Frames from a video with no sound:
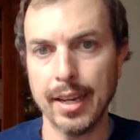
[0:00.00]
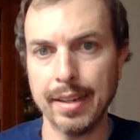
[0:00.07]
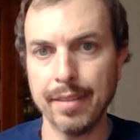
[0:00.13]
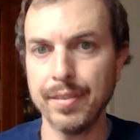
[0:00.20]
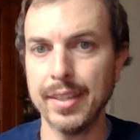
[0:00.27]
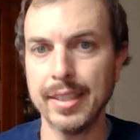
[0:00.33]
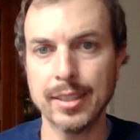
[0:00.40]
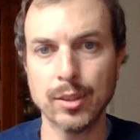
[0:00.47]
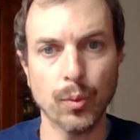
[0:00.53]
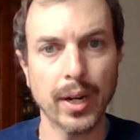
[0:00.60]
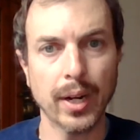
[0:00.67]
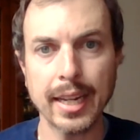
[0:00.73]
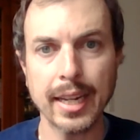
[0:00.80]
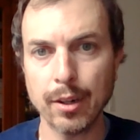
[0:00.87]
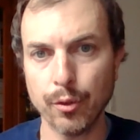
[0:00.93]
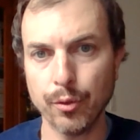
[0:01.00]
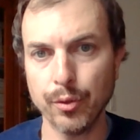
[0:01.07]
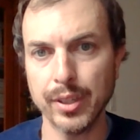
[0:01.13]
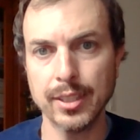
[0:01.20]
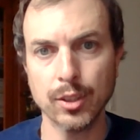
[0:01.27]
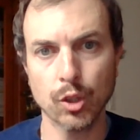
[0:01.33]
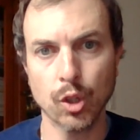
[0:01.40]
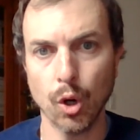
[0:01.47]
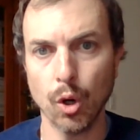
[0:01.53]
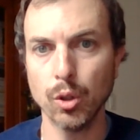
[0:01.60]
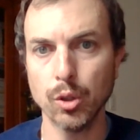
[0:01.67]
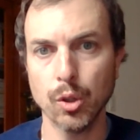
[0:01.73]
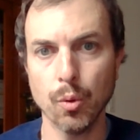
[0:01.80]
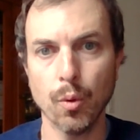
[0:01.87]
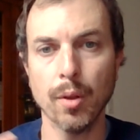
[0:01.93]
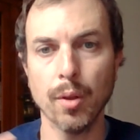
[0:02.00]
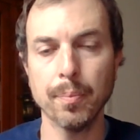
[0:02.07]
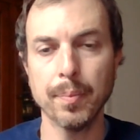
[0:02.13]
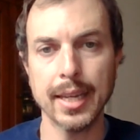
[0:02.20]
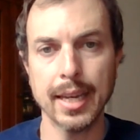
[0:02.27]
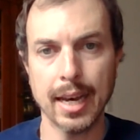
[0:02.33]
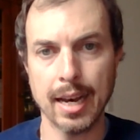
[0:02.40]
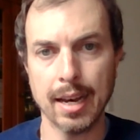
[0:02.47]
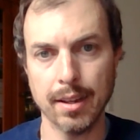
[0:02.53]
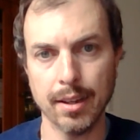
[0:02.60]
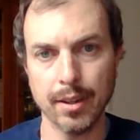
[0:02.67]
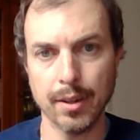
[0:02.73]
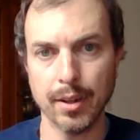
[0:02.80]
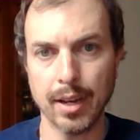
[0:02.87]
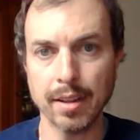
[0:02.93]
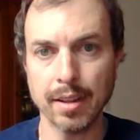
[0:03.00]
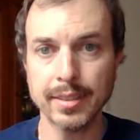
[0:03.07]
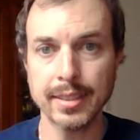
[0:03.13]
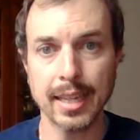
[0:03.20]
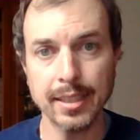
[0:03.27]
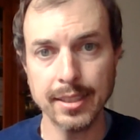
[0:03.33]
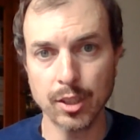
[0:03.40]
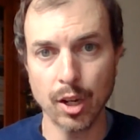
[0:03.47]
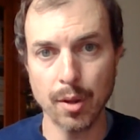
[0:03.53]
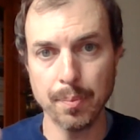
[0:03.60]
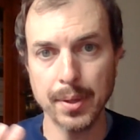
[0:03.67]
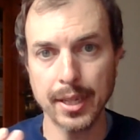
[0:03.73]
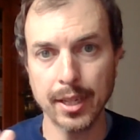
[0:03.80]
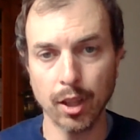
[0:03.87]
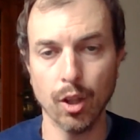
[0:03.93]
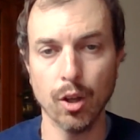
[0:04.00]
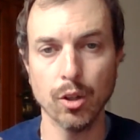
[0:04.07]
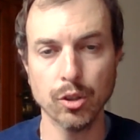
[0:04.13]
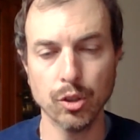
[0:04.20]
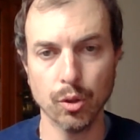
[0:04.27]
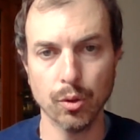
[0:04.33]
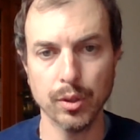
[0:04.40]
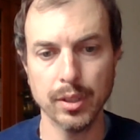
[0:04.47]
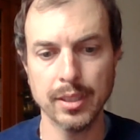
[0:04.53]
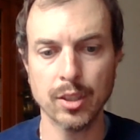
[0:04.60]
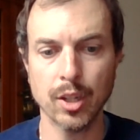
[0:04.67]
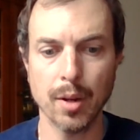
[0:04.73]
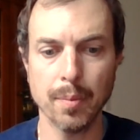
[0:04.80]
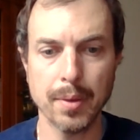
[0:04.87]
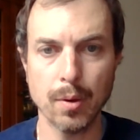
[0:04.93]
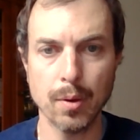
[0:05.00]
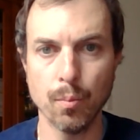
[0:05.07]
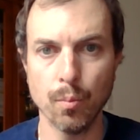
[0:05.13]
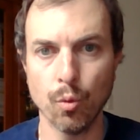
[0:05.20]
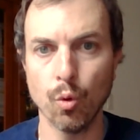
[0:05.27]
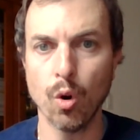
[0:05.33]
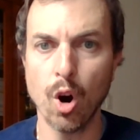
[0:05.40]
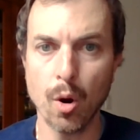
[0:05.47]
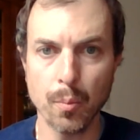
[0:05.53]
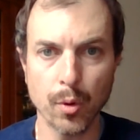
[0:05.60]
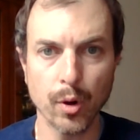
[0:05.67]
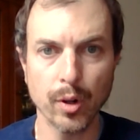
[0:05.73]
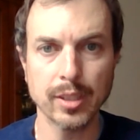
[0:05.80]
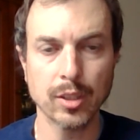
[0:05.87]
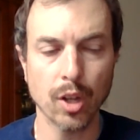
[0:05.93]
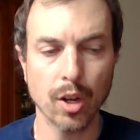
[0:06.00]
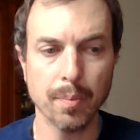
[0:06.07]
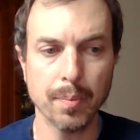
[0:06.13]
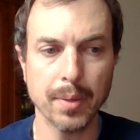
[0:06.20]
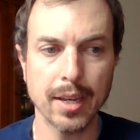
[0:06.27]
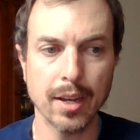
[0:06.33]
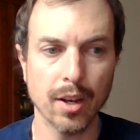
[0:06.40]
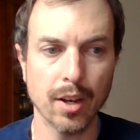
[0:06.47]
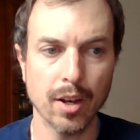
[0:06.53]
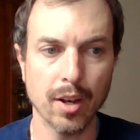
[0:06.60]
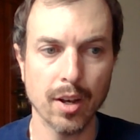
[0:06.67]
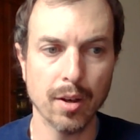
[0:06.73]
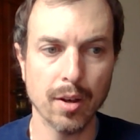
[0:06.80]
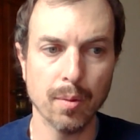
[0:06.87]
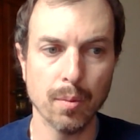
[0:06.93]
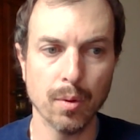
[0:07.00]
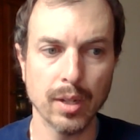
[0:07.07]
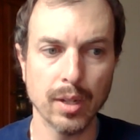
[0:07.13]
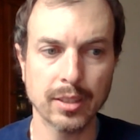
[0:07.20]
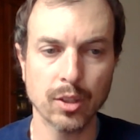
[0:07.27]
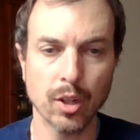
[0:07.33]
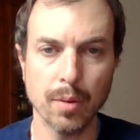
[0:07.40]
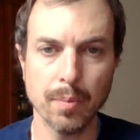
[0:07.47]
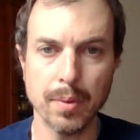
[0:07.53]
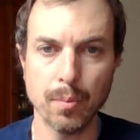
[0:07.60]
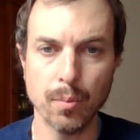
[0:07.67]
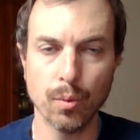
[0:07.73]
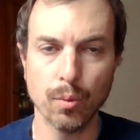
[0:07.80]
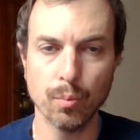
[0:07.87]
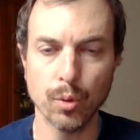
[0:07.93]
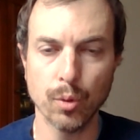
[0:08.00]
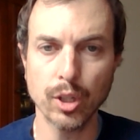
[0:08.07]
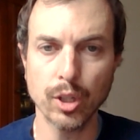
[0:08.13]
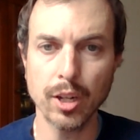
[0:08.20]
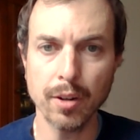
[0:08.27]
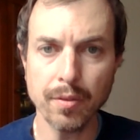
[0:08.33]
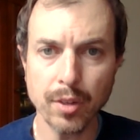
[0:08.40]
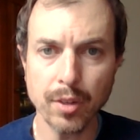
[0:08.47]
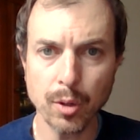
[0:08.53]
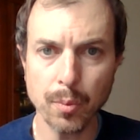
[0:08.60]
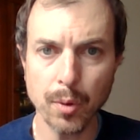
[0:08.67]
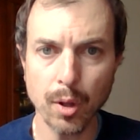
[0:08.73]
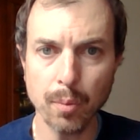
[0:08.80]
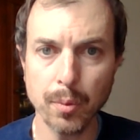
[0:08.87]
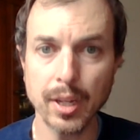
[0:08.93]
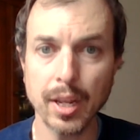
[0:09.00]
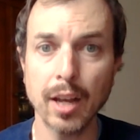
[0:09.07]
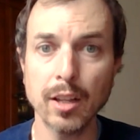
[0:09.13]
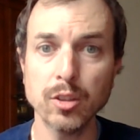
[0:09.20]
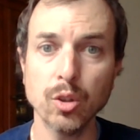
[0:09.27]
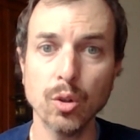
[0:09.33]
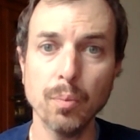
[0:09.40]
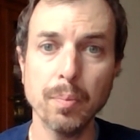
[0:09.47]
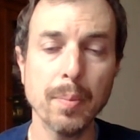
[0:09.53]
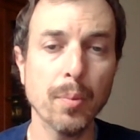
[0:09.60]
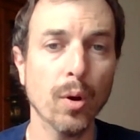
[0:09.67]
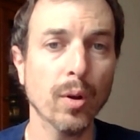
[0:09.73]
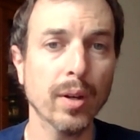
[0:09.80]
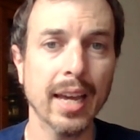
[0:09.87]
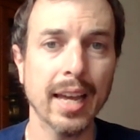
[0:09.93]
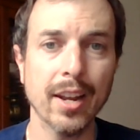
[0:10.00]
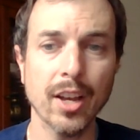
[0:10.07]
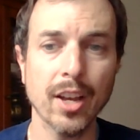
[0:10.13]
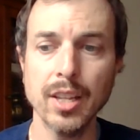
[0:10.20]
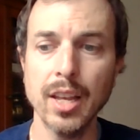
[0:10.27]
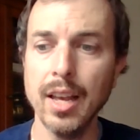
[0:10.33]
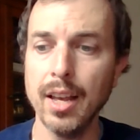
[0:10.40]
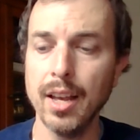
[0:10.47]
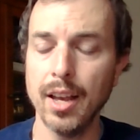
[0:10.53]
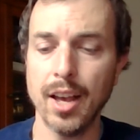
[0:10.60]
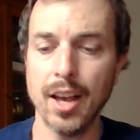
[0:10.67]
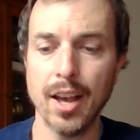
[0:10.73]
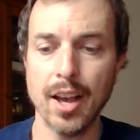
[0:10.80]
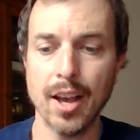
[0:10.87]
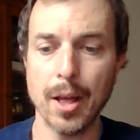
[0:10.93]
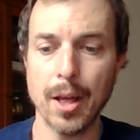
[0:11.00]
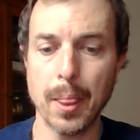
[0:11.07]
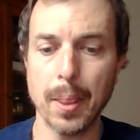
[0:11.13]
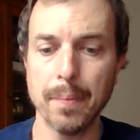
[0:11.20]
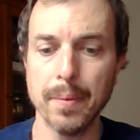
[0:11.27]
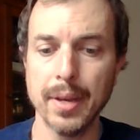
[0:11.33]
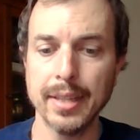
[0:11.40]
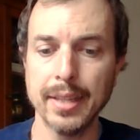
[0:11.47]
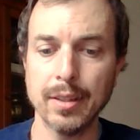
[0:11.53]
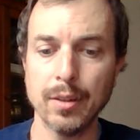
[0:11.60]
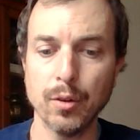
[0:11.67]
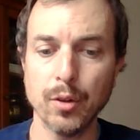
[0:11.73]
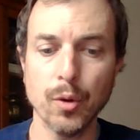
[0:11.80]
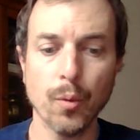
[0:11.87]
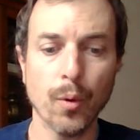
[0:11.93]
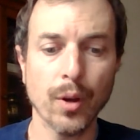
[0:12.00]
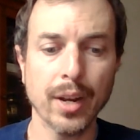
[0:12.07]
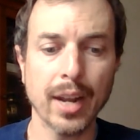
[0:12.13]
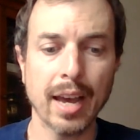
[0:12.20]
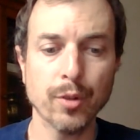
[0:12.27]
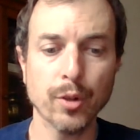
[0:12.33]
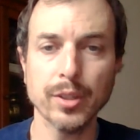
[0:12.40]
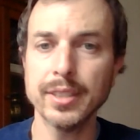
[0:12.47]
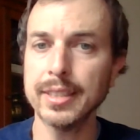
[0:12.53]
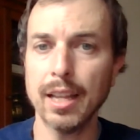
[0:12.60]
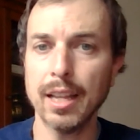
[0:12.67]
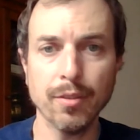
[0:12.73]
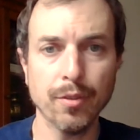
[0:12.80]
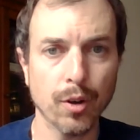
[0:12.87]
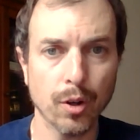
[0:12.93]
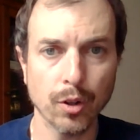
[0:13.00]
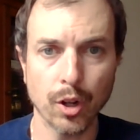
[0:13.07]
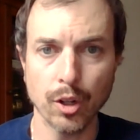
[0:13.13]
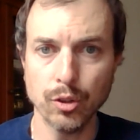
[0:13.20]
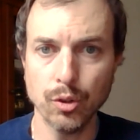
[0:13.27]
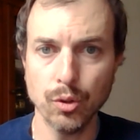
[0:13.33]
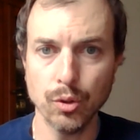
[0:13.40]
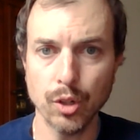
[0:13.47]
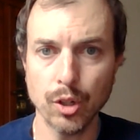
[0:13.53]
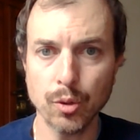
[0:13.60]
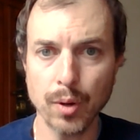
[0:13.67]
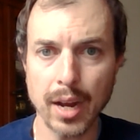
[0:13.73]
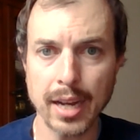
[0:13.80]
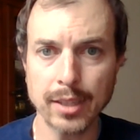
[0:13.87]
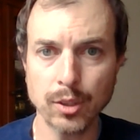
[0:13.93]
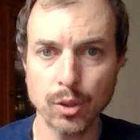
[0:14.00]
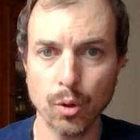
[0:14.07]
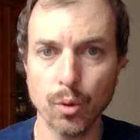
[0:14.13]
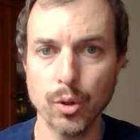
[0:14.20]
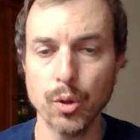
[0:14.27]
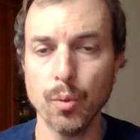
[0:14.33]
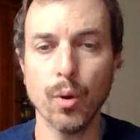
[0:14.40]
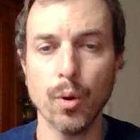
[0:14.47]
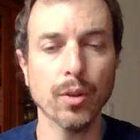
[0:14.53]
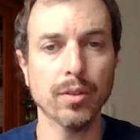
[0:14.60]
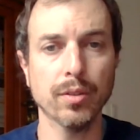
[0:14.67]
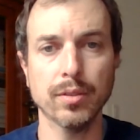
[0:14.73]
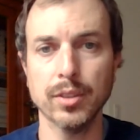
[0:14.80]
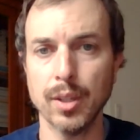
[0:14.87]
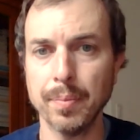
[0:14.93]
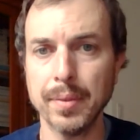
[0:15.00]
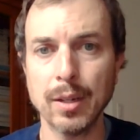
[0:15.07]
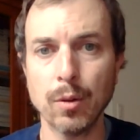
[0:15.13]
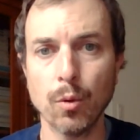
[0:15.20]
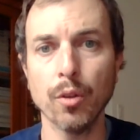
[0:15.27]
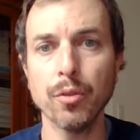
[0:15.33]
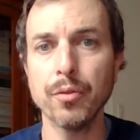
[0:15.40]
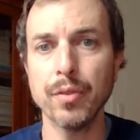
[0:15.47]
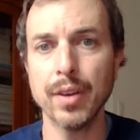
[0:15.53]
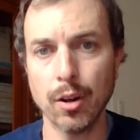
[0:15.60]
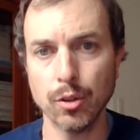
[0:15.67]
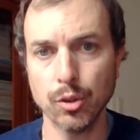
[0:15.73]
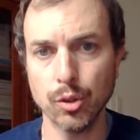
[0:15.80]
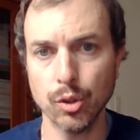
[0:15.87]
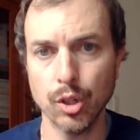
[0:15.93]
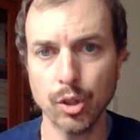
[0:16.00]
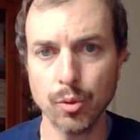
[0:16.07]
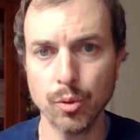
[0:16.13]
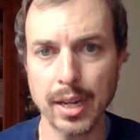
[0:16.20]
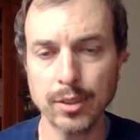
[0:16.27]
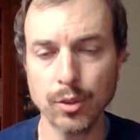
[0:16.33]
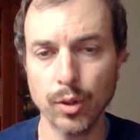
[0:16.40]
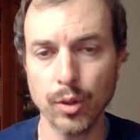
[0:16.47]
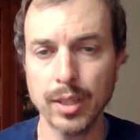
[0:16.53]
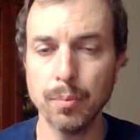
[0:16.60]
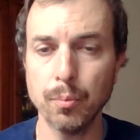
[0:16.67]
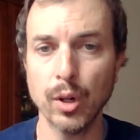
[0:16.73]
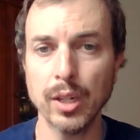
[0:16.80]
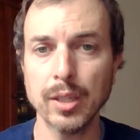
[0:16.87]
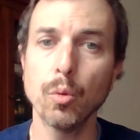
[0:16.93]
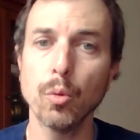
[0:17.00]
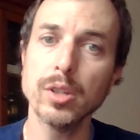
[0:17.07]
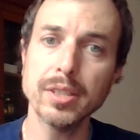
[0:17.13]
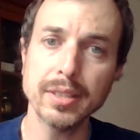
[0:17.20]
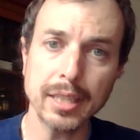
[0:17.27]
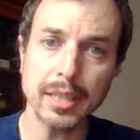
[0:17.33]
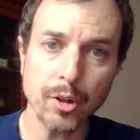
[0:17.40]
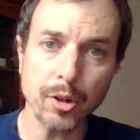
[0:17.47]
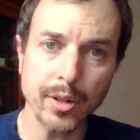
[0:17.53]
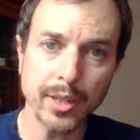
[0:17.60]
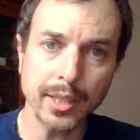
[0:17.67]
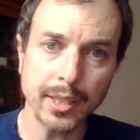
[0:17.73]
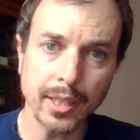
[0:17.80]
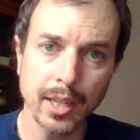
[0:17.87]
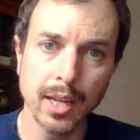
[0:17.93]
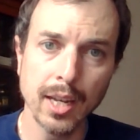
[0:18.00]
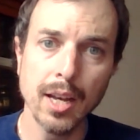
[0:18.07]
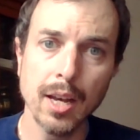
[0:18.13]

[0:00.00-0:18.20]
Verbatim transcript: uh, if it's raining or if it's cold, you won't be uh, uh, outside. It's going to be close, so it's going to be warmer. It's going to be uh, uh, it's going to be more comfortable. But also, people cannot. Um, you won't have your cell phone onto the tracks, or you won't something won't fall onto the tracks. So it bring more security.